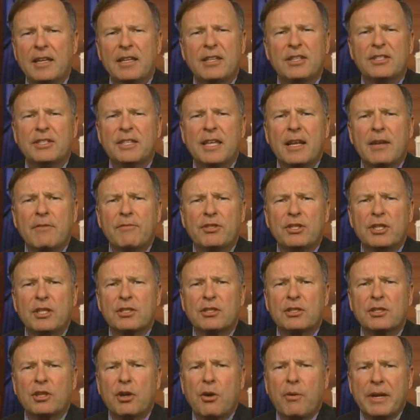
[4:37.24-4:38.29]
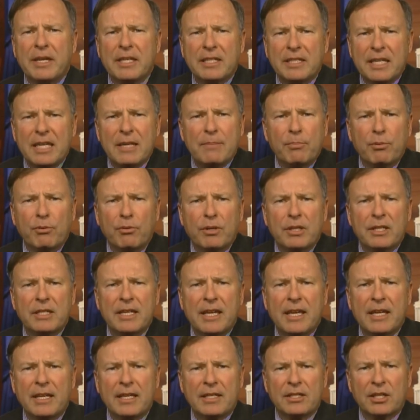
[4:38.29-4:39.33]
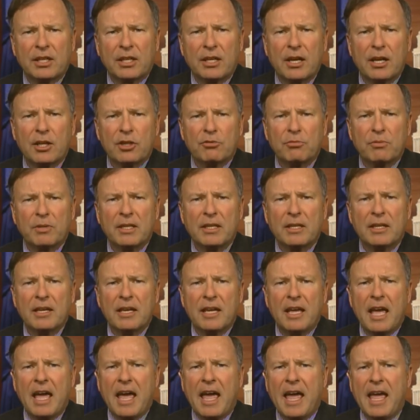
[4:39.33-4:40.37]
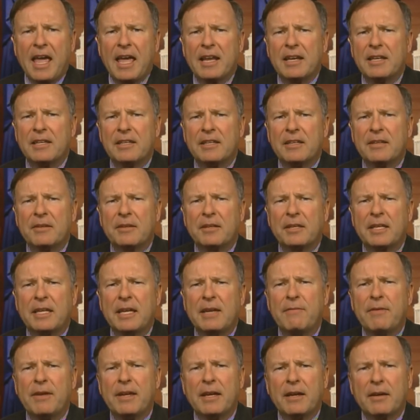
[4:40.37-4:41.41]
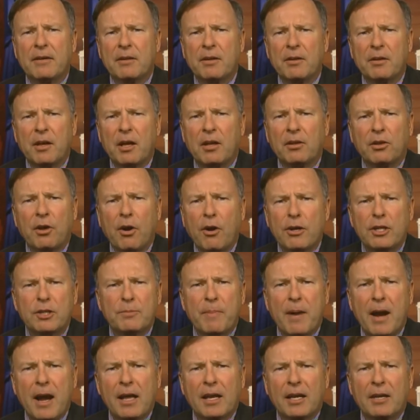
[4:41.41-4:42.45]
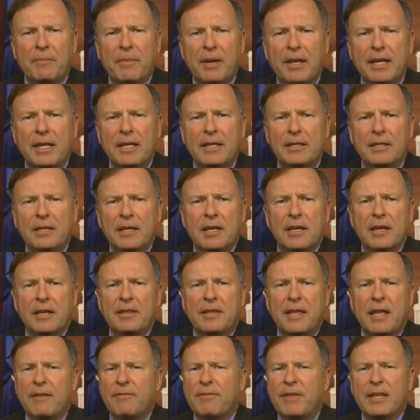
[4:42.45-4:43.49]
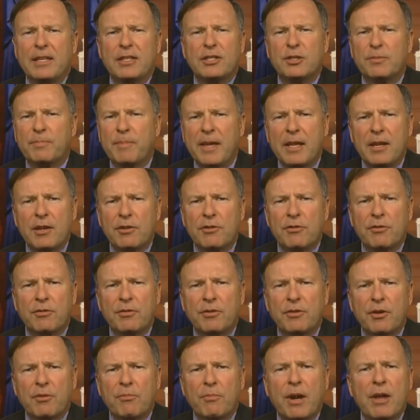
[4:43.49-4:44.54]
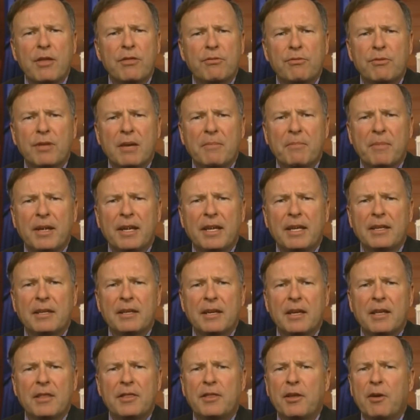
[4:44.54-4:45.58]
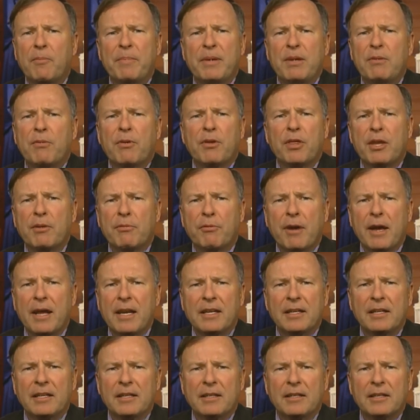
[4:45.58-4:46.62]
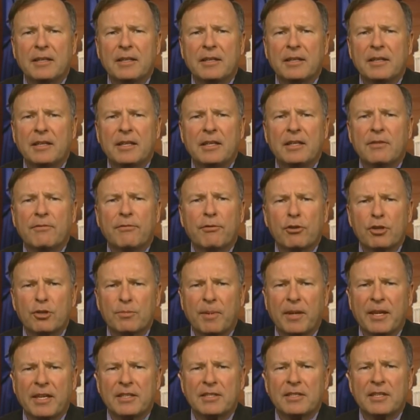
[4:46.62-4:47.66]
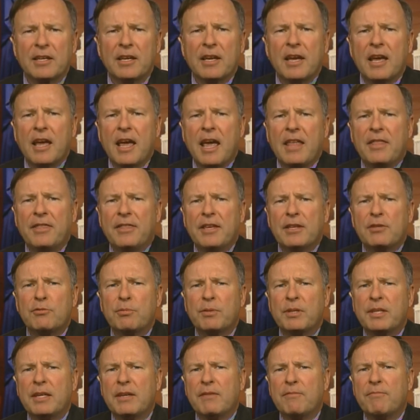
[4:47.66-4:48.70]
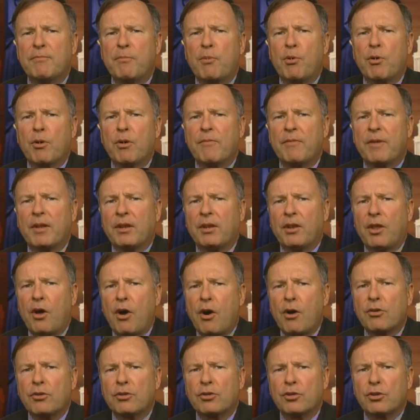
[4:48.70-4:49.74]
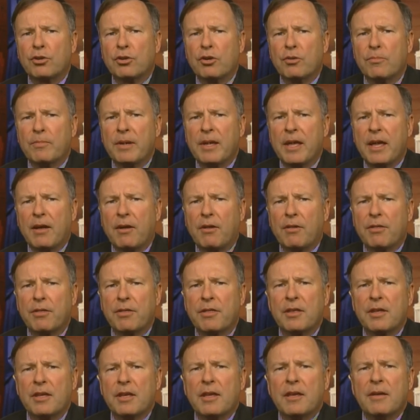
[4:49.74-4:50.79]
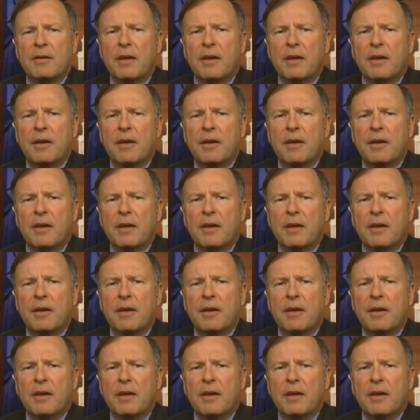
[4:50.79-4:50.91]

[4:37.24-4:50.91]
instead of just going deeper in debt as a country and giving a large pile of money that if they spend their way through that money, they'll be where they were at in the first place. And this would give more of a long-term health